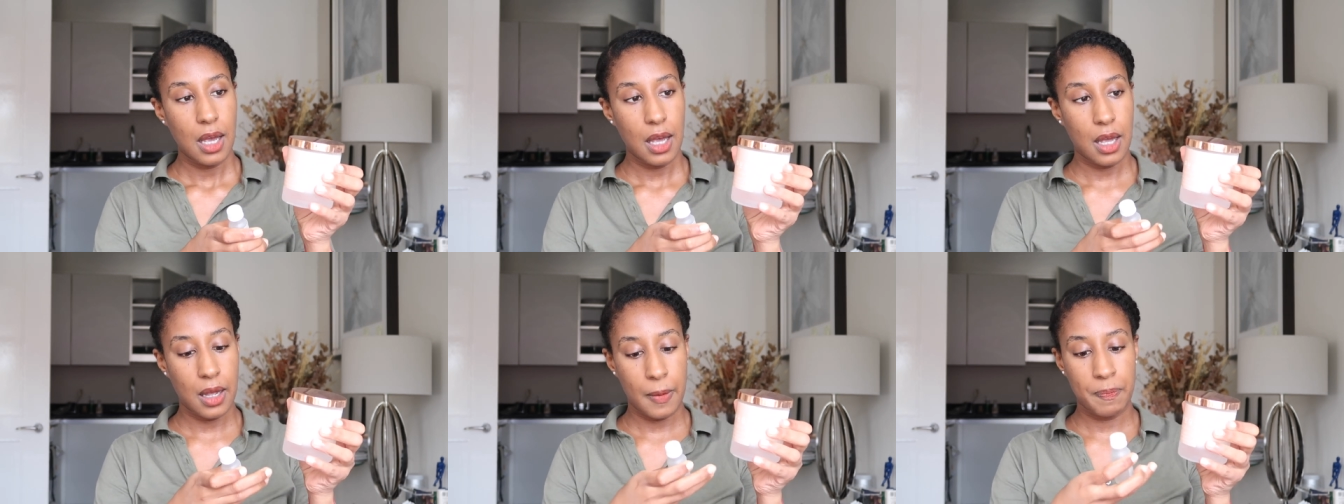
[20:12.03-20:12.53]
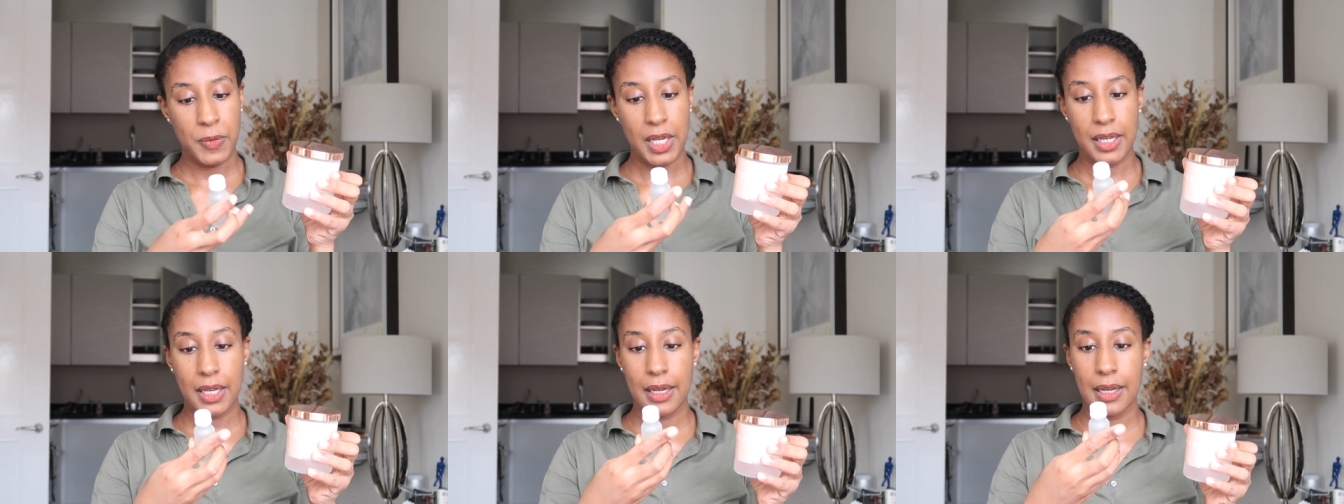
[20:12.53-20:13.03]

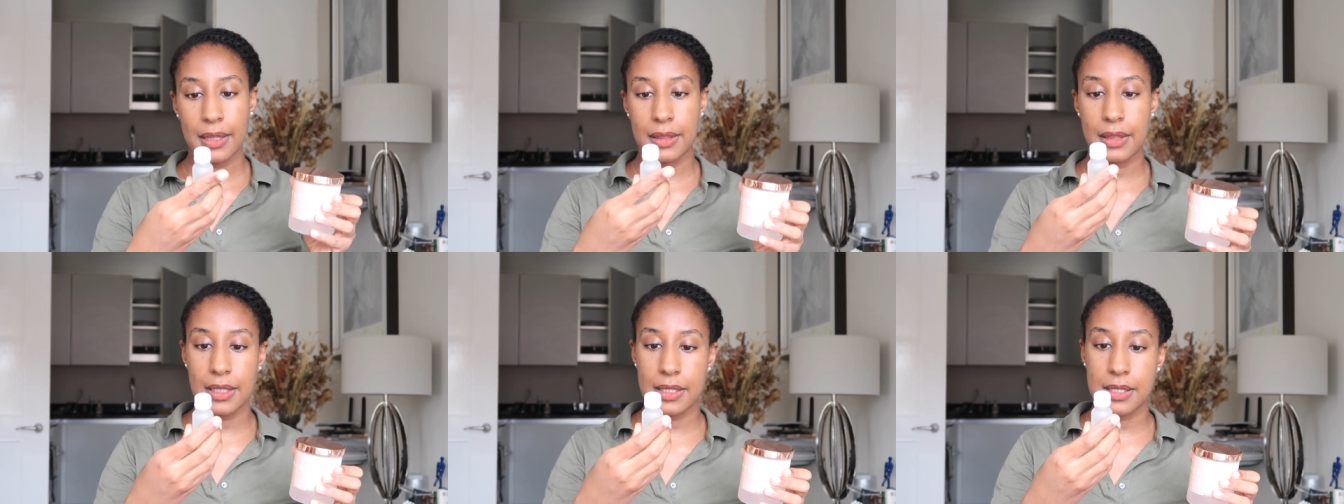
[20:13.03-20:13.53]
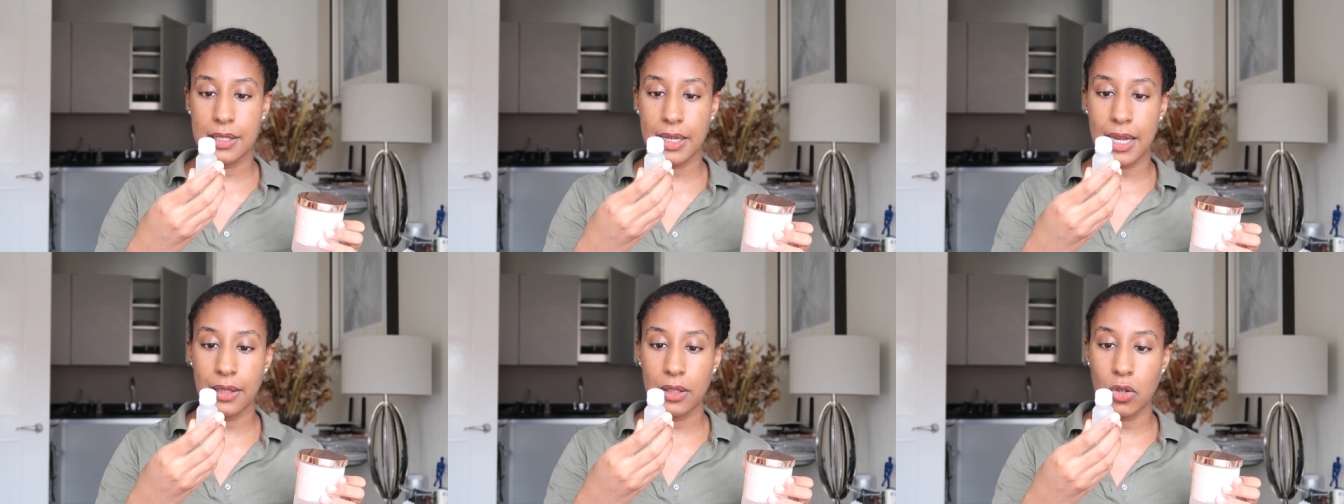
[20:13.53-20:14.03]
And I had this
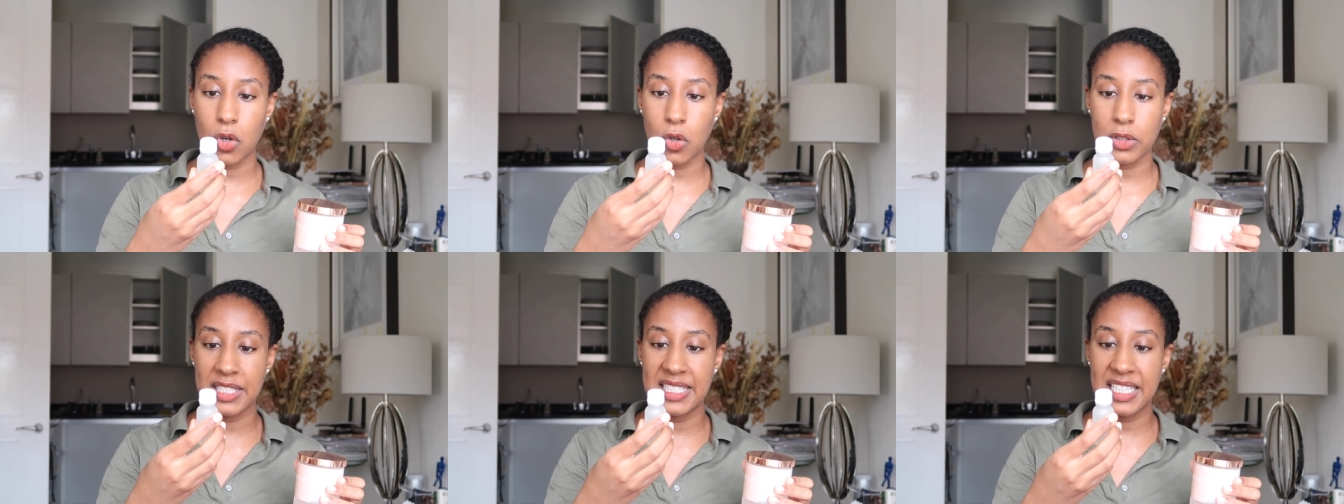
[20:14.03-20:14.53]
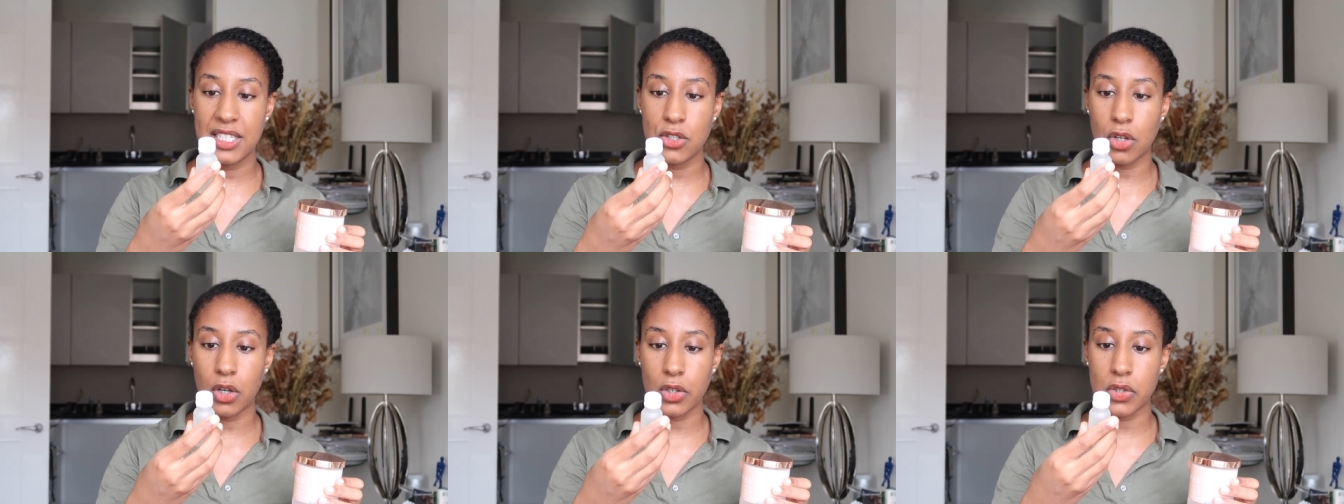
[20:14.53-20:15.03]
candle called
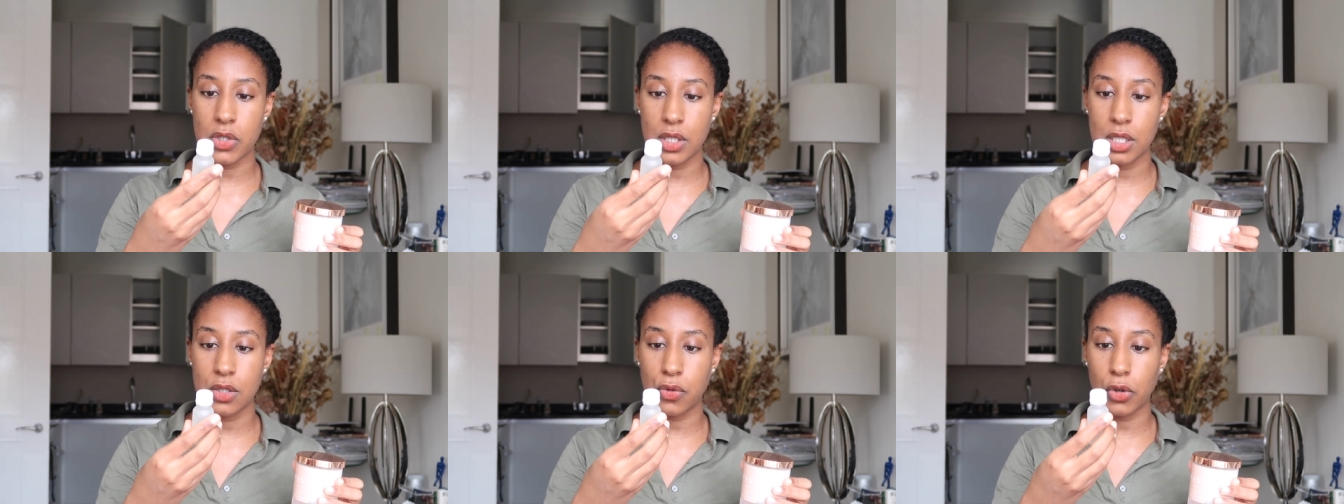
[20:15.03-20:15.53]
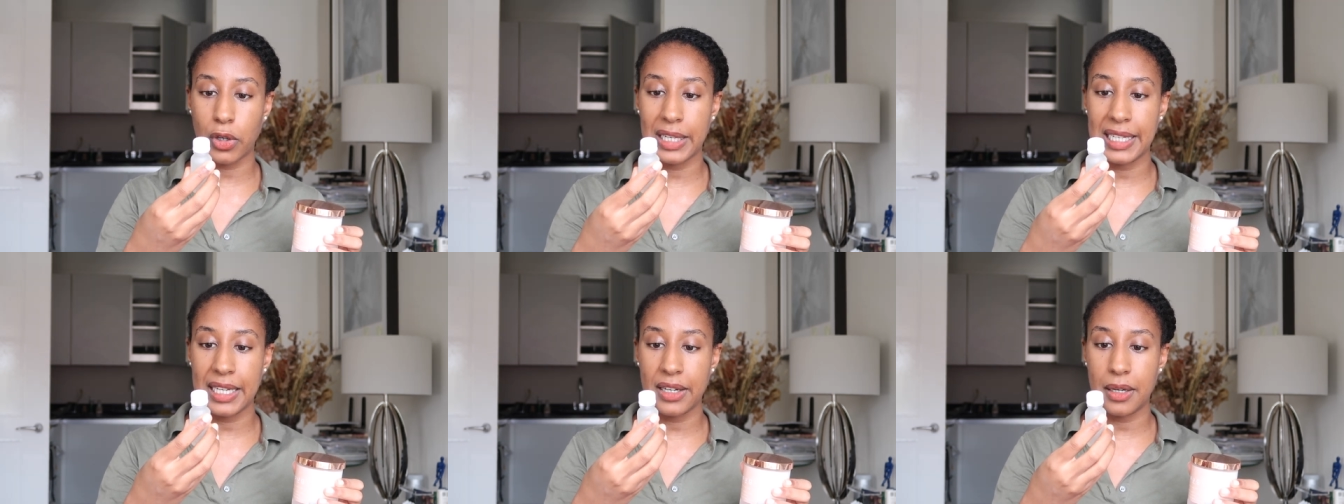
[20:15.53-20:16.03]
Detox. It's for
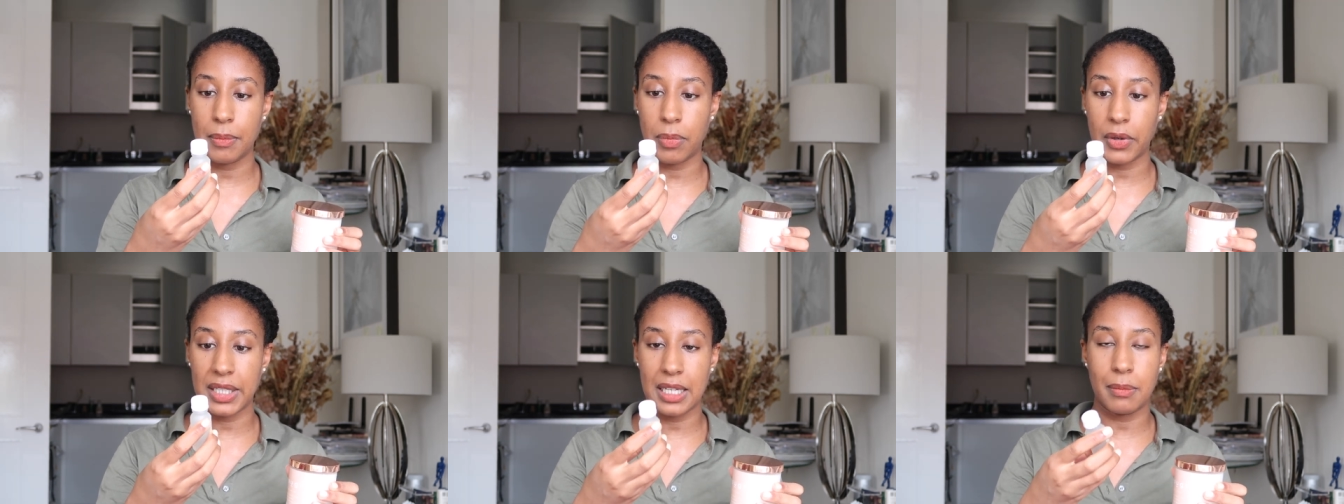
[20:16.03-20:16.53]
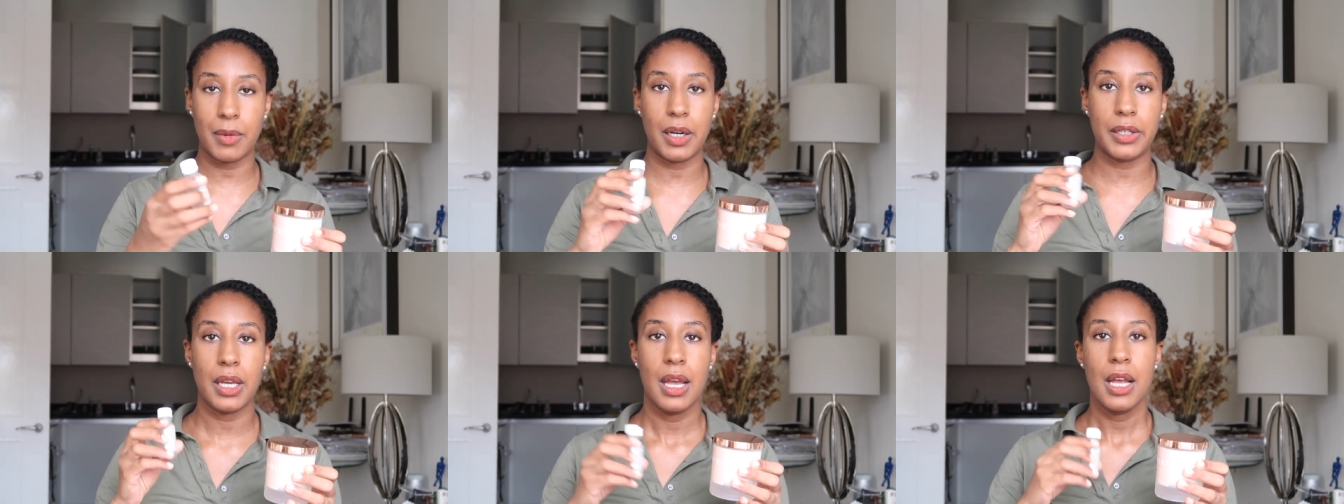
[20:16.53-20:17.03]
clearing body and mind.